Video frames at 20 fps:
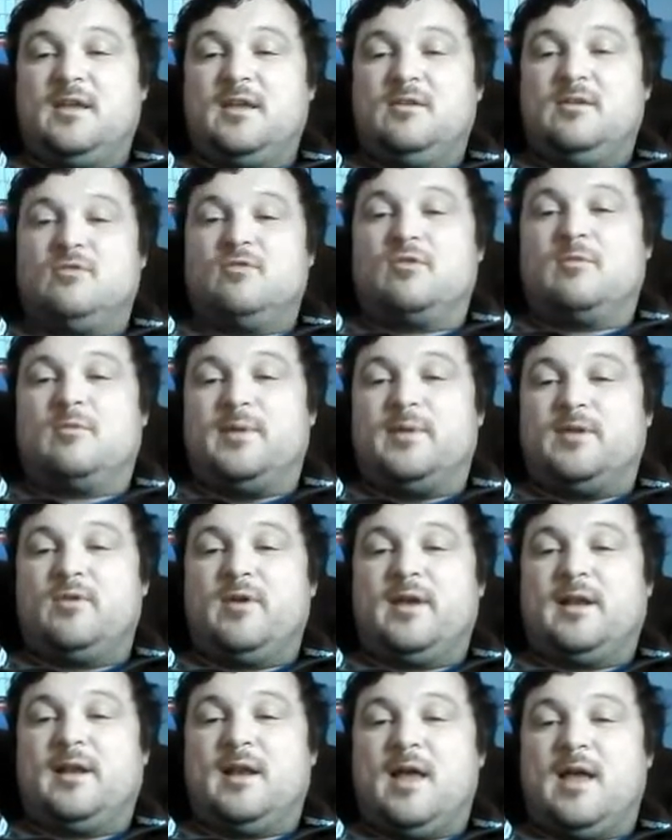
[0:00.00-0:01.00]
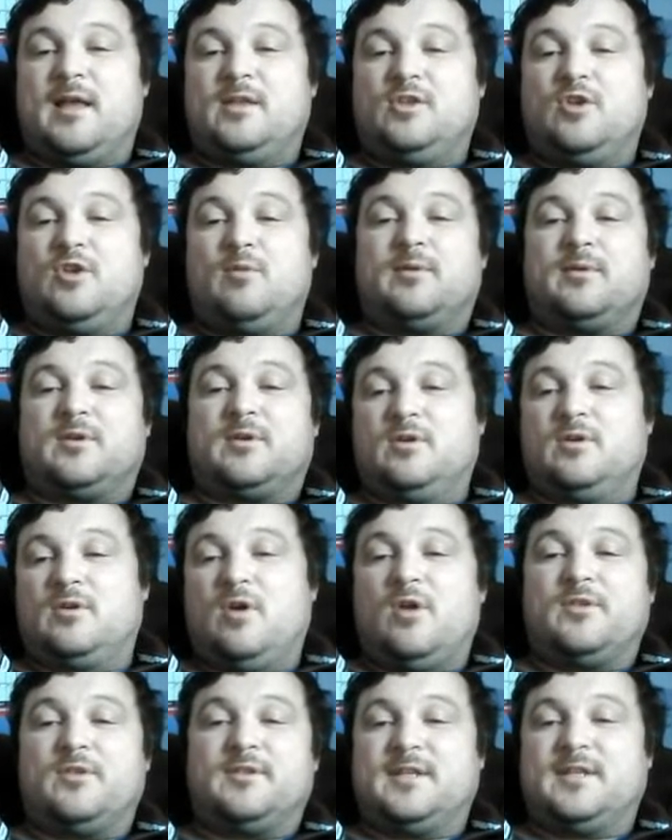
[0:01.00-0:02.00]
You don't want to be doing like duplicate
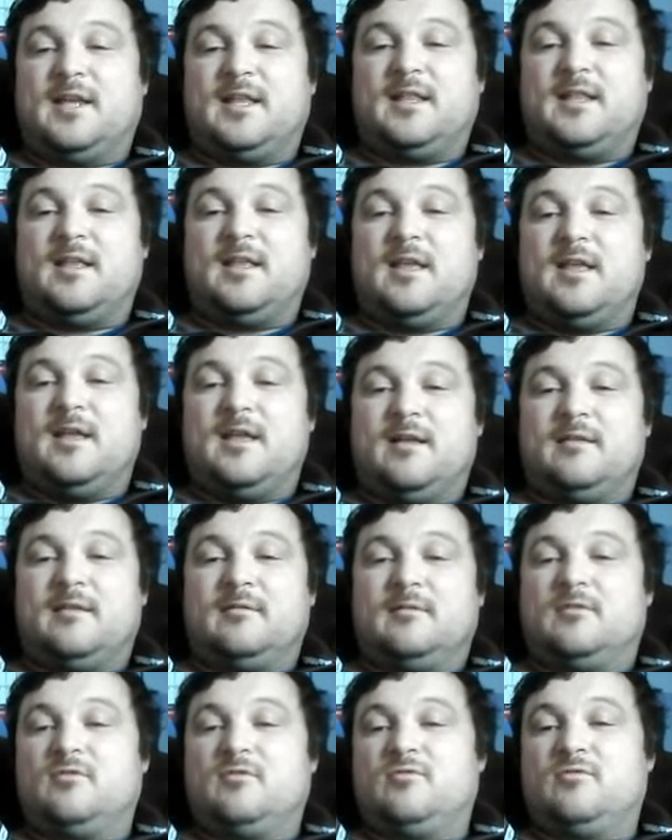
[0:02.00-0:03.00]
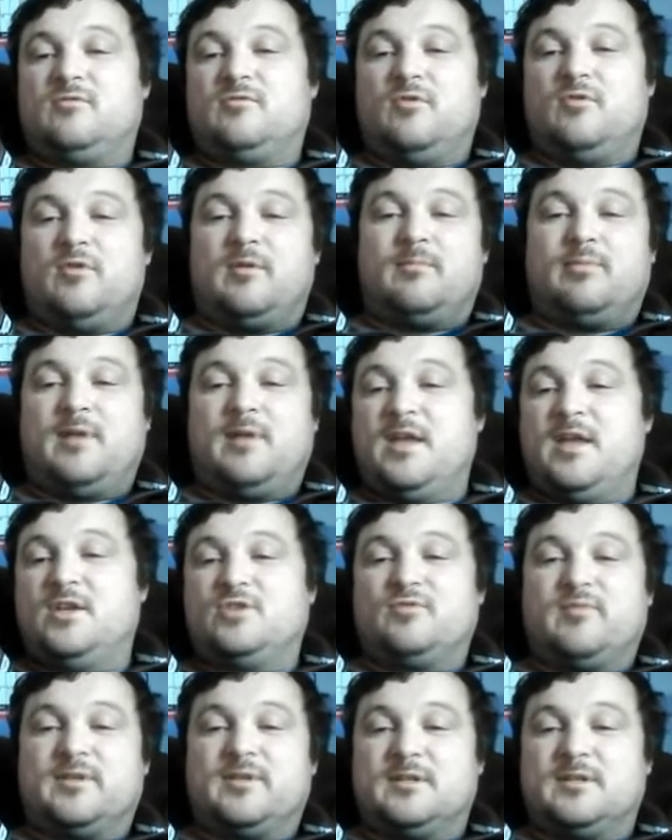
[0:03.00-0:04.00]
content and doing
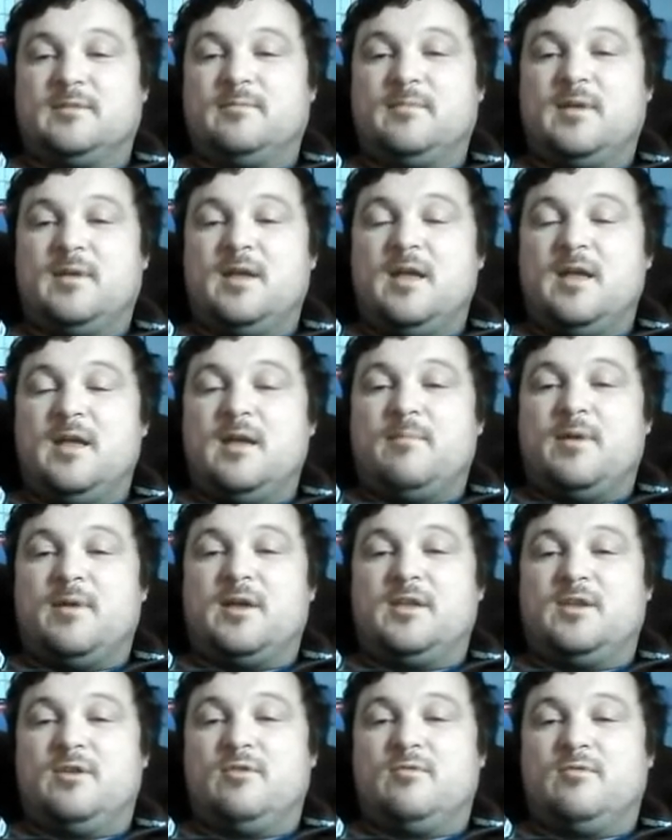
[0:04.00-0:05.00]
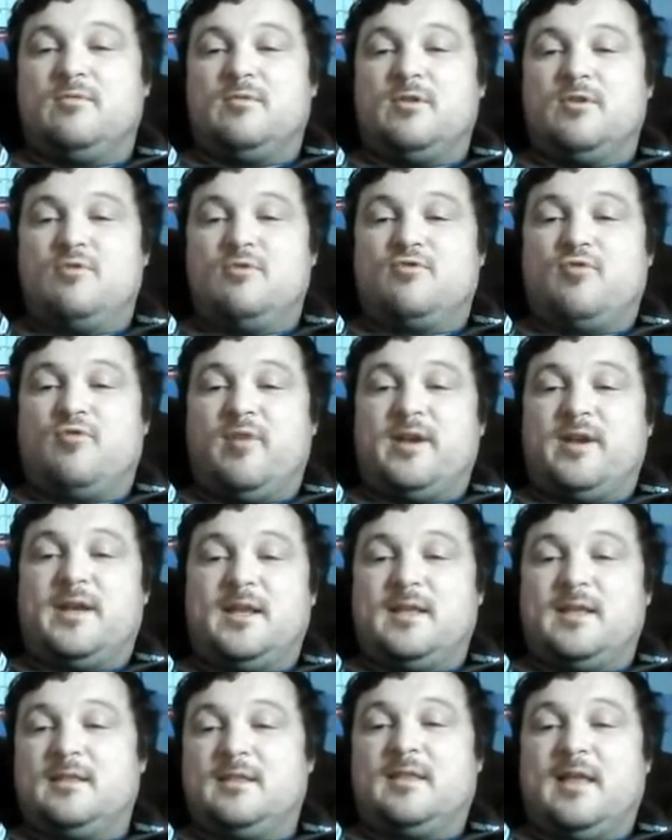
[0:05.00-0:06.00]
plagiarism, but you, you
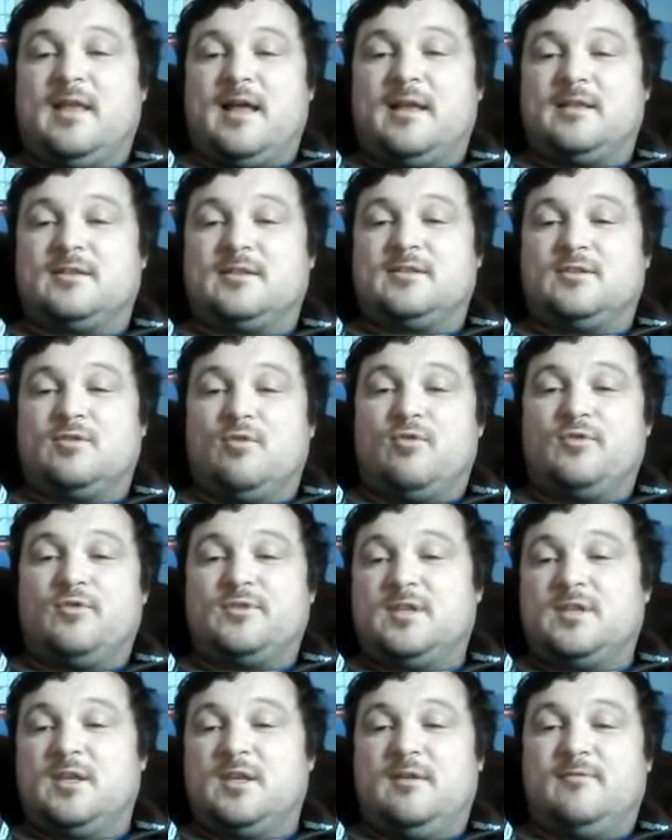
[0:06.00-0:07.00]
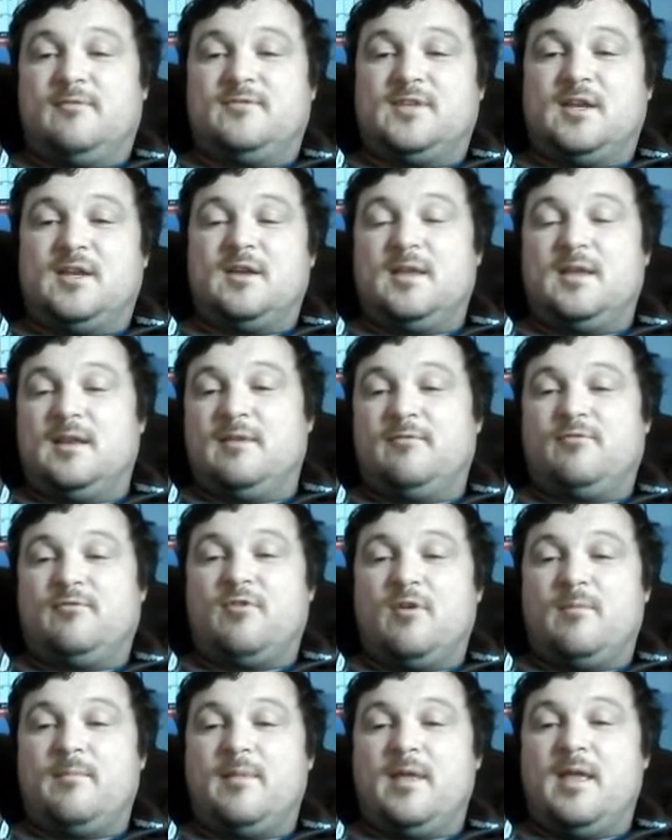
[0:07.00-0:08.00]
credit that source that you've taken it
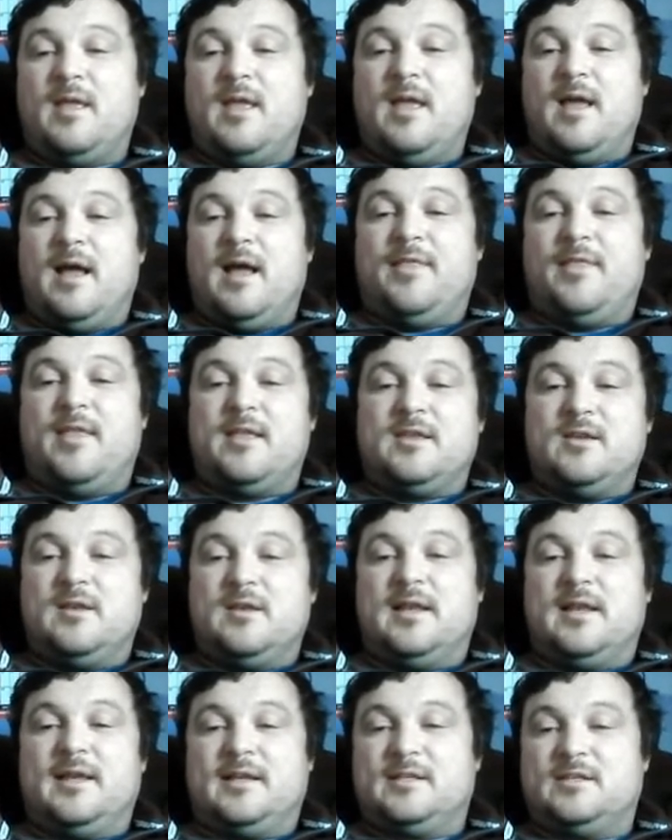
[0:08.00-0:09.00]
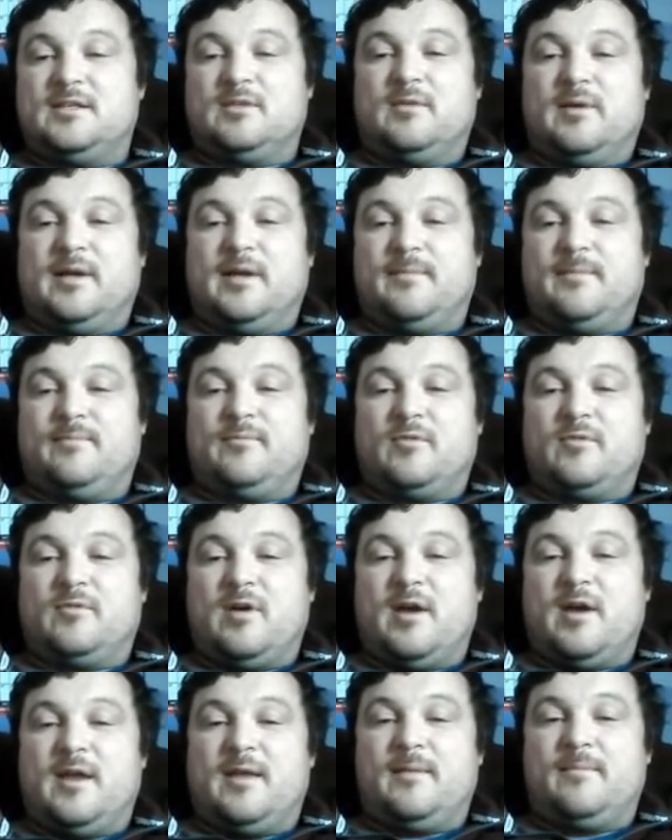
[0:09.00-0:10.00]
from and then you link to it,
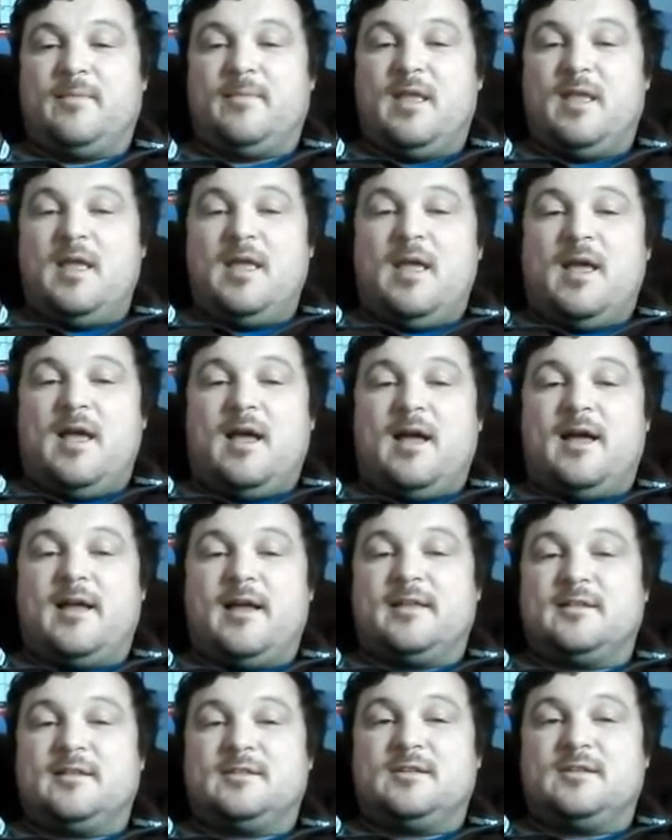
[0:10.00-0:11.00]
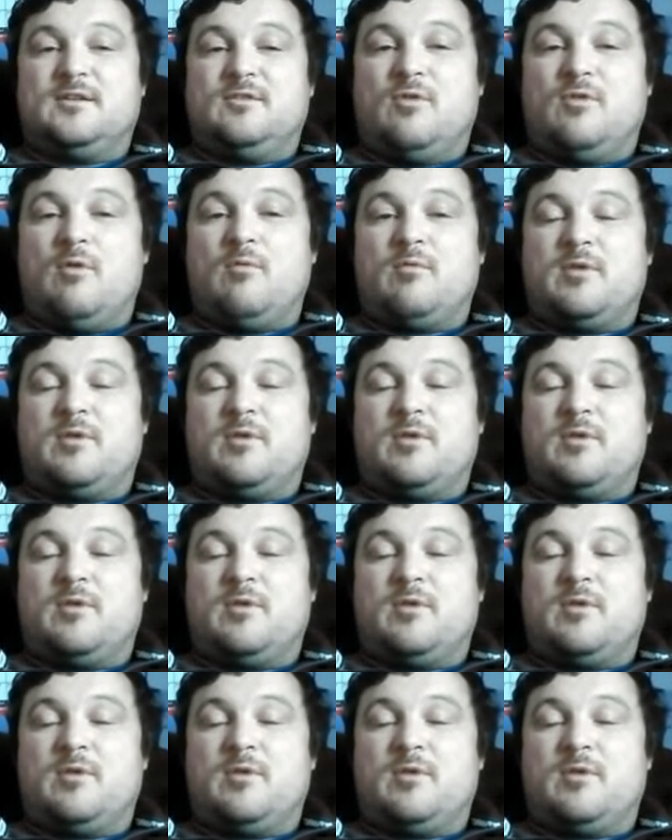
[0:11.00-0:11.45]
all right? And you don't